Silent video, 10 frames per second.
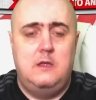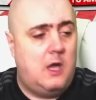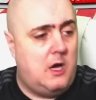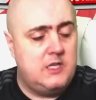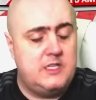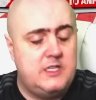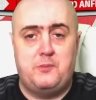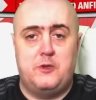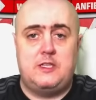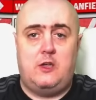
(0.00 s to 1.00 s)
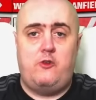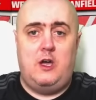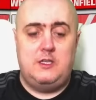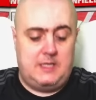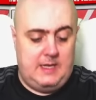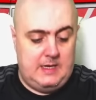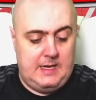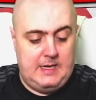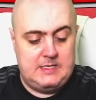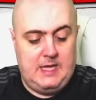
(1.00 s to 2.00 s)
Costas puts a cross in.
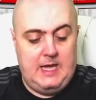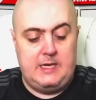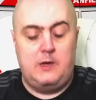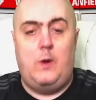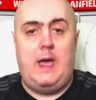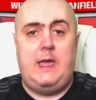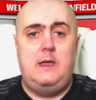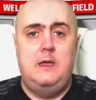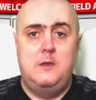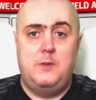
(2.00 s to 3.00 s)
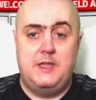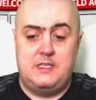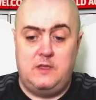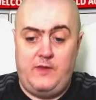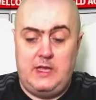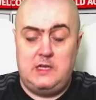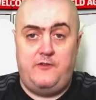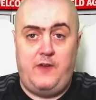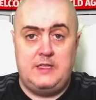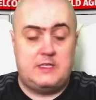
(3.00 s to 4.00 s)
It is headed away by the Sevilla
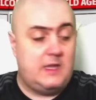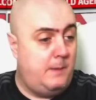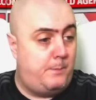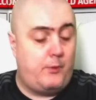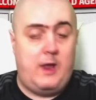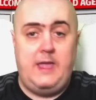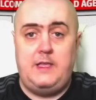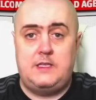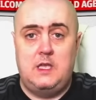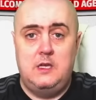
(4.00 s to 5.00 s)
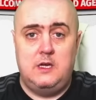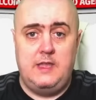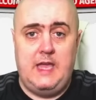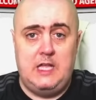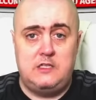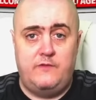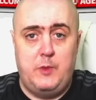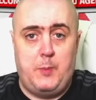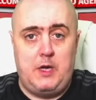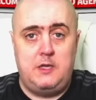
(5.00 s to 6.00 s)
defence. It breaks on the edge of the
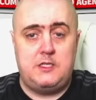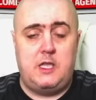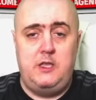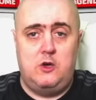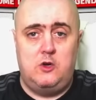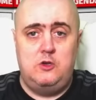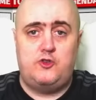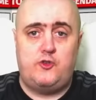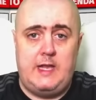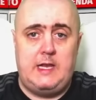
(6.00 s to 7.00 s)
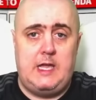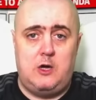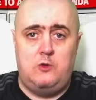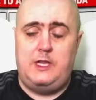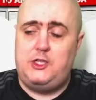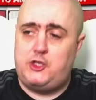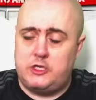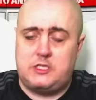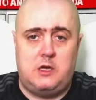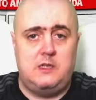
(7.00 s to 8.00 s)
box to young Trey Nyoni,
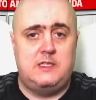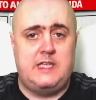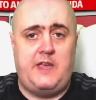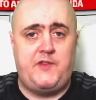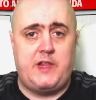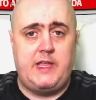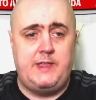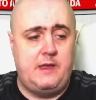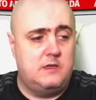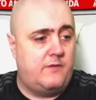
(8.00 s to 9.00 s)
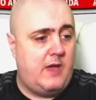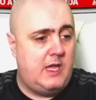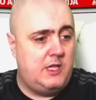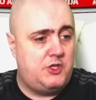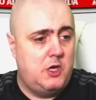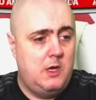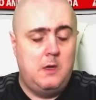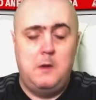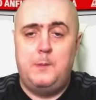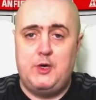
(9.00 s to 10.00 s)
just turned 17 years of age.
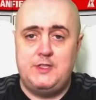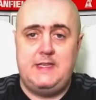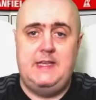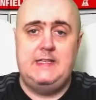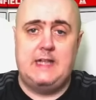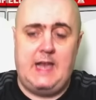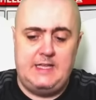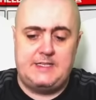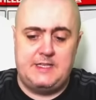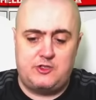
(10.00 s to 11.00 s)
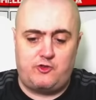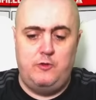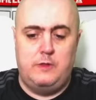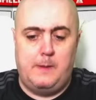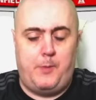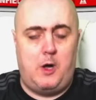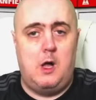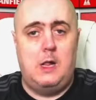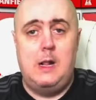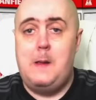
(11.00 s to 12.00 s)
Puts his laces through the
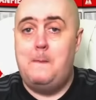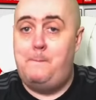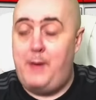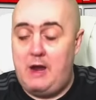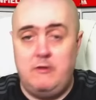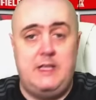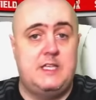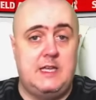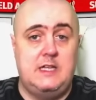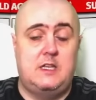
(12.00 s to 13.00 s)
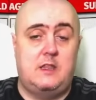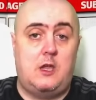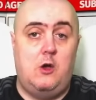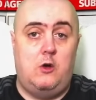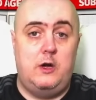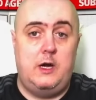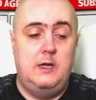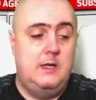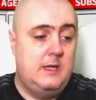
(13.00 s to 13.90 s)
ball. Buries it into the corner.